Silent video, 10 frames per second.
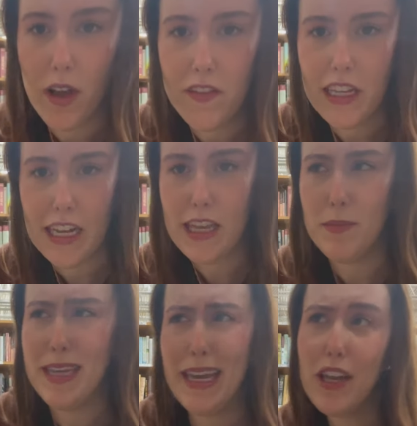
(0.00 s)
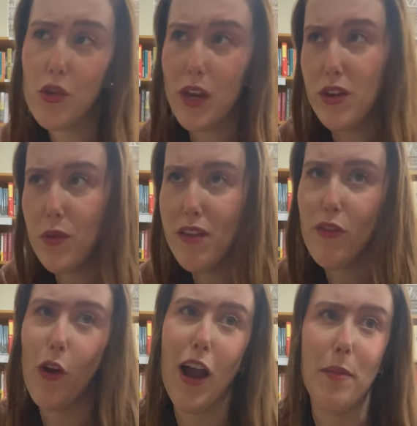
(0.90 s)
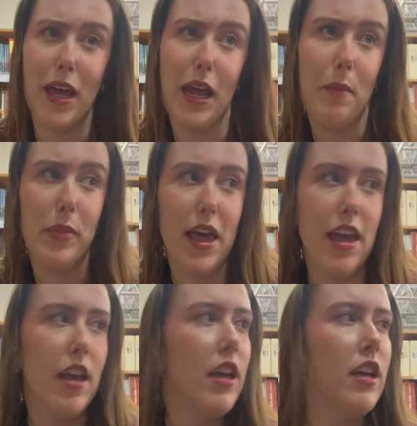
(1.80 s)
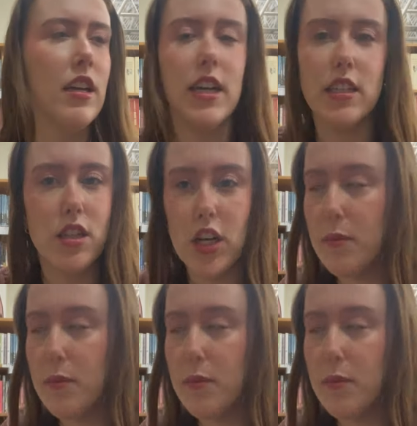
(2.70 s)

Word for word: feel like I keep saying in 2024 I'm gonna blank. It's already